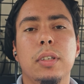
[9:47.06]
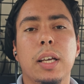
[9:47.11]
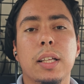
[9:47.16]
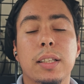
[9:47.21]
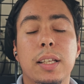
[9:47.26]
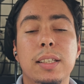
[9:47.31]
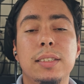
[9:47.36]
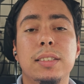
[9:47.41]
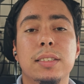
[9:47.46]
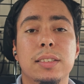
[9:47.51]

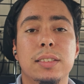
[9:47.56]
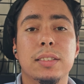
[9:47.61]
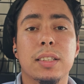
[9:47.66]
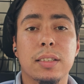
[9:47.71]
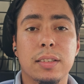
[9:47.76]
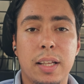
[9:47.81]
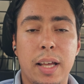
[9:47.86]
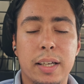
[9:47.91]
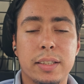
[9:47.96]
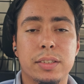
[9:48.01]
And this is
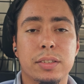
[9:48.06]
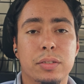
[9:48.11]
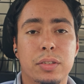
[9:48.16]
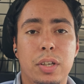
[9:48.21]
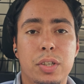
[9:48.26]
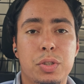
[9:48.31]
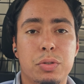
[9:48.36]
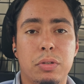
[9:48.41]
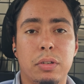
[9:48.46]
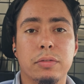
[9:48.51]
the next
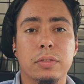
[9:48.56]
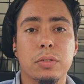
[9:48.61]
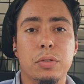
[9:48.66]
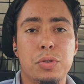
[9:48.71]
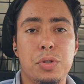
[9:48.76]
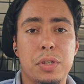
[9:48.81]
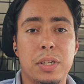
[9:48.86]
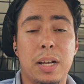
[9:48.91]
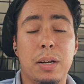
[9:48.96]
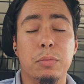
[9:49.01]
industrial
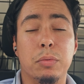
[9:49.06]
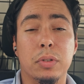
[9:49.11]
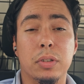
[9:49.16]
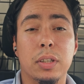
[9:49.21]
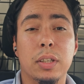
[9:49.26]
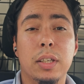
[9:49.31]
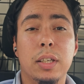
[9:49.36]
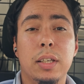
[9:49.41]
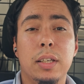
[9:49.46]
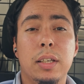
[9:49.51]
revolution that
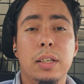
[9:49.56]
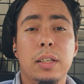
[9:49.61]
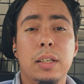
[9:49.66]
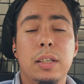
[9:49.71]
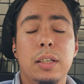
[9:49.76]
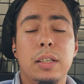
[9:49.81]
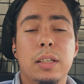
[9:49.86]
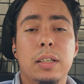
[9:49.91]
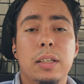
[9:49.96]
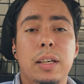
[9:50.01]
we're
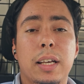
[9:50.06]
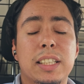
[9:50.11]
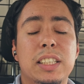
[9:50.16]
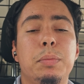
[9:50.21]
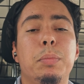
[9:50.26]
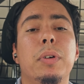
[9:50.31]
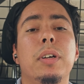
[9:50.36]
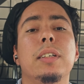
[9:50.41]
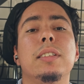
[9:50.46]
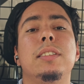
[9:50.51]

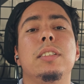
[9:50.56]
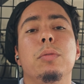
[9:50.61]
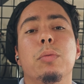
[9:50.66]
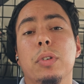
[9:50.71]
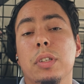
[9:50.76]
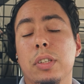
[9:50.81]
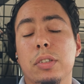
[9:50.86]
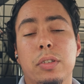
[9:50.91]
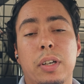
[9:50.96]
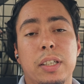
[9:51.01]
experiencing,
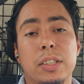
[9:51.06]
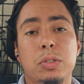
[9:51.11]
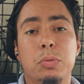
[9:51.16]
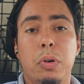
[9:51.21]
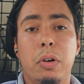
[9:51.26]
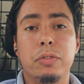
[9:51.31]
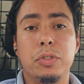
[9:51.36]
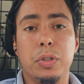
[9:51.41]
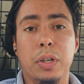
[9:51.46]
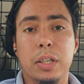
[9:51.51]
one of the
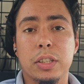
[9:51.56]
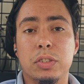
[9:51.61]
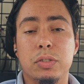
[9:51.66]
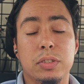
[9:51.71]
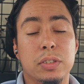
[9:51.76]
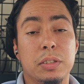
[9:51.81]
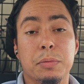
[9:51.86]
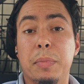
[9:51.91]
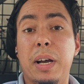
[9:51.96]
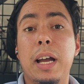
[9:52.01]
greatest wealth
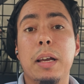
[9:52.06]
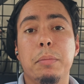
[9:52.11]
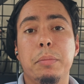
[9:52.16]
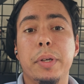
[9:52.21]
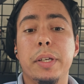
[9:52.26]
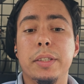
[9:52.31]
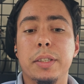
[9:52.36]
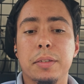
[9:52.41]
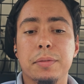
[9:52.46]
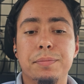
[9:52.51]
transfers, in my
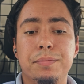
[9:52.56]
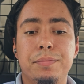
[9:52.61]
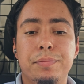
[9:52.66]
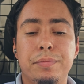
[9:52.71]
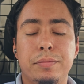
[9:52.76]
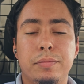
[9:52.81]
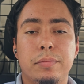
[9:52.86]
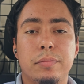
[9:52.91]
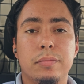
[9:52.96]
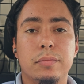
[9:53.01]
opinion.
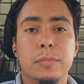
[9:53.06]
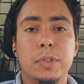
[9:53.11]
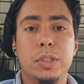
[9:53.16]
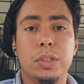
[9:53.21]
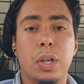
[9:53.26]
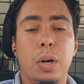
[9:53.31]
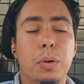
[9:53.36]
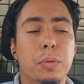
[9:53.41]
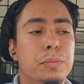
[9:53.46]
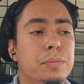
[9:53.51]

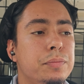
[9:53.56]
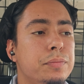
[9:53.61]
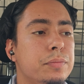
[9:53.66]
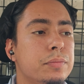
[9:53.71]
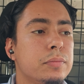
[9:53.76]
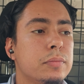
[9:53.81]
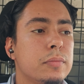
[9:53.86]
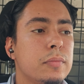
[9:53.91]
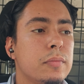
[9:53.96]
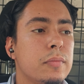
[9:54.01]
So
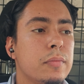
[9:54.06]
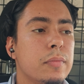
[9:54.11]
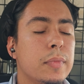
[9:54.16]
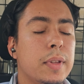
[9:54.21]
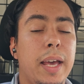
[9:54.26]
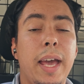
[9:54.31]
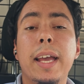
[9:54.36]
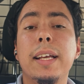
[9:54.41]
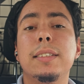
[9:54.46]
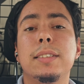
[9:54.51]

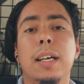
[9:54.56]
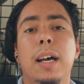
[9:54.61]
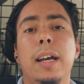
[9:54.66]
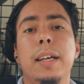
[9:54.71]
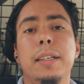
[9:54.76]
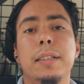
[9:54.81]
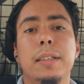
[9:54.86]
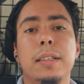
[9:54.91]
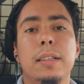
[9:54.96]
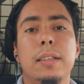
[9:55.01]
hang
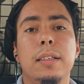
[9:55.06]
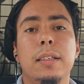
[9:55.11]
tight,